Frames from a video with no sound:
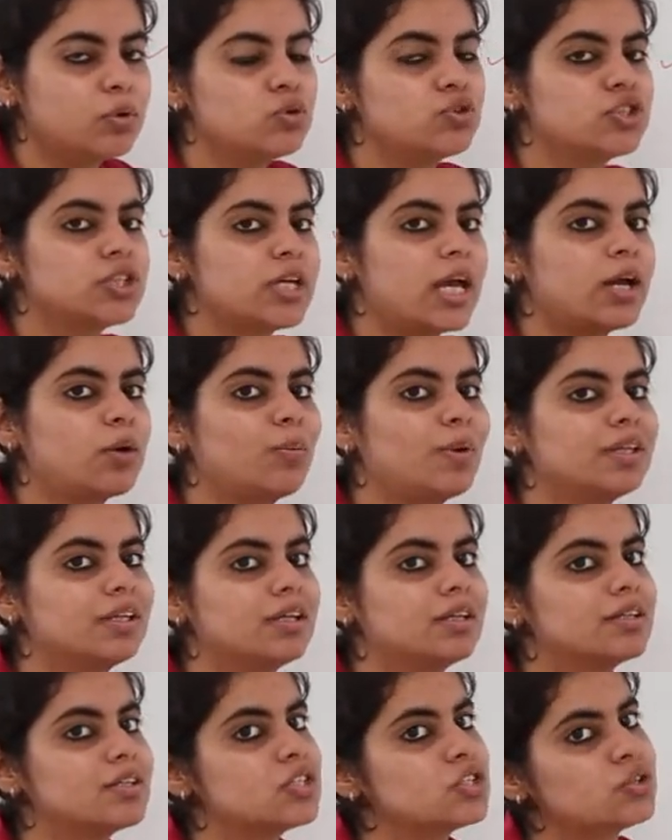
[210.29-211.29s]
to check whether
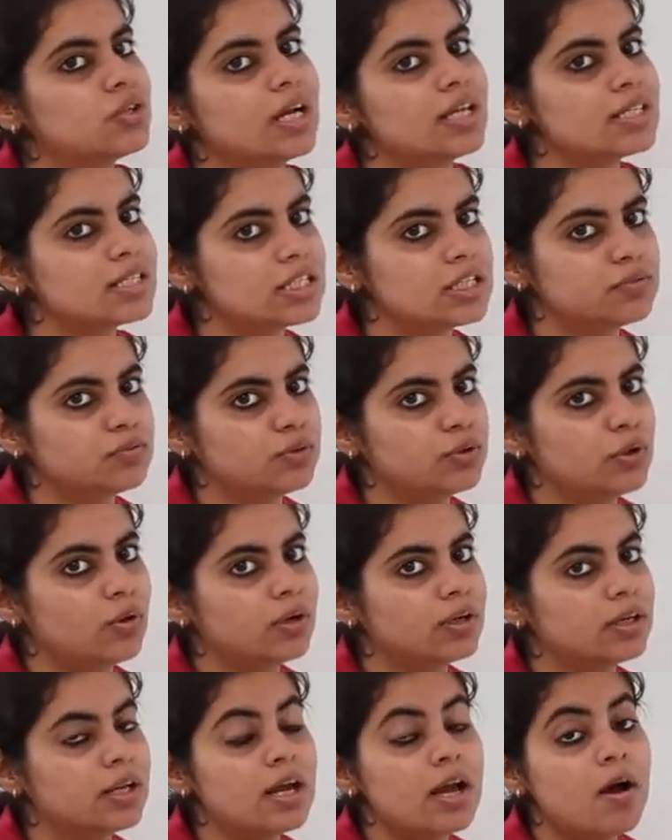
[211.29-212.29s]
it is transitive or not.